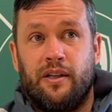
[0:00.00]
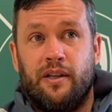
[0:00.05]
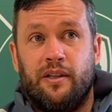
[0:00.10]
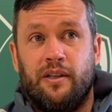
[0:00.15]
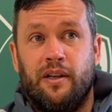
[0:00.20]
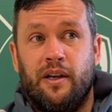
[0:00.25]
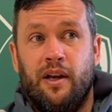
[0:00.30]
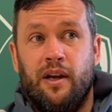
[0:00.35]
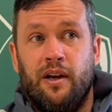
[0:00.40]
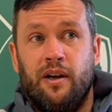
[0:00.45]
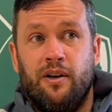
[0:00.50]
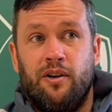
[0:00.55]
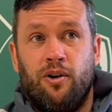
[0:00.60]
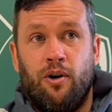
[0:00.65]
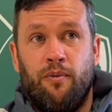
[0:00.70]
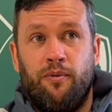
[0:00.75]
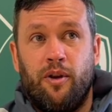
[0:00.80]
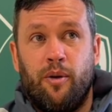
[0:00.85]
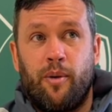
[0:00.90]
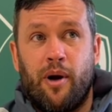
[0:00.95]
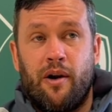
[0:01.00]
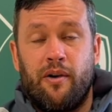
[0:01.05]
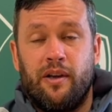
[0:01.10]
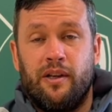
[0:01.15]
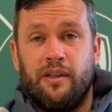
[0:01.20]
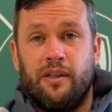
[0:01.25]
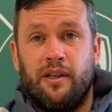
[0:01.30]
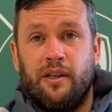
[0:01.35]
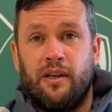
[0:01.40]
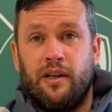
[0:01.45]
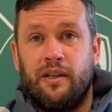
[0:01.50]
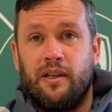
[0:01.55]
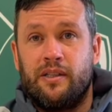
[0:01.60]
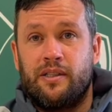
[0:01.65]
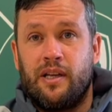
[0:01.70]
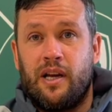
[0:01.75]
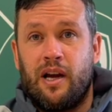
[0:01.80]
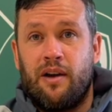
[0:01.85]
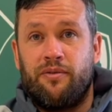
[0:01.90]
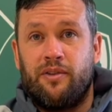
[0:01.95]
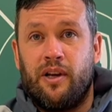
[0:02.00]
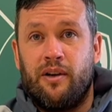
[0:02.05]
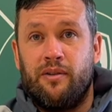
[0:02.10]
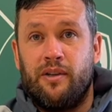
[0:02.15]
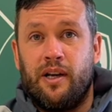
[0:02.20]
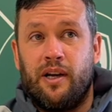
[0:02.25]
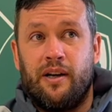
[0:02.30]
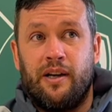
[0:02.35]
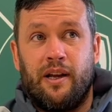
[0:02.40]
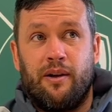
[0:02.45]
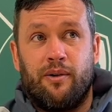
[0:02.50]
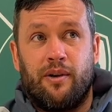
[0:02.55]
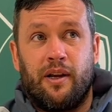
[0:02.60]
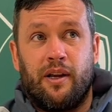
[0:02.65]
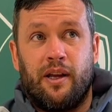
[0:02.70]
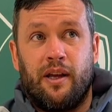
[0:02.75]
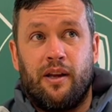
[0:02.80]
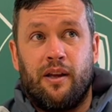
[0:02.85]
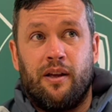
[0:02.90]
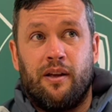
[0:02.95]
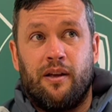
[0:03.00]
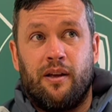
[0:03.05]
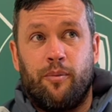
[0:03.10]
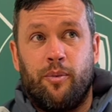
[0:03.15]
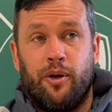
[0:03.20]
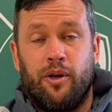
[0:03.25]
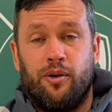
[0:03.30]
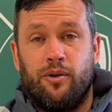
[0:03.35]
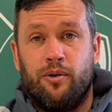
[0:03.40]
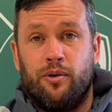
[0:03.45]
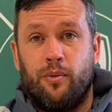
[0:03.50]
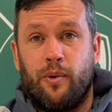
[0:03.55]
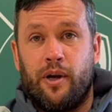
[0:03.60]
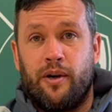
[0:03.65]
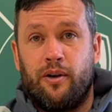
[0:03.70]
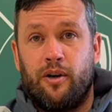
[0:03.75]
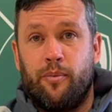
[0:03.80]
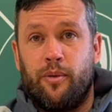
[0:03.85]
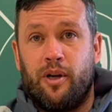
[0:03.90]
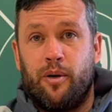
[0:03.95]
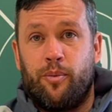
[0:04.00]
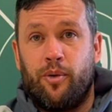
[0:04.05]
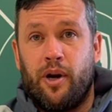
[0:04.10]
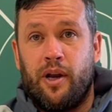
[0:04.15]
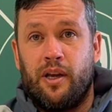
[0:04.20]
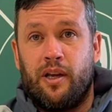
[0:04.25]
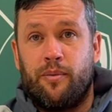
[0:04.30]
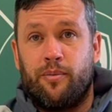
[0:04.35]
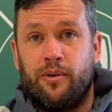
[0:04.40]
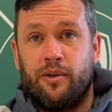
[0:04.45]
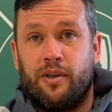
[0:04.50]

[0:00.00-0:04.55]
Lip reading: And hopefully Barry and the staff down there now can get a bit of good weather and a bit of break,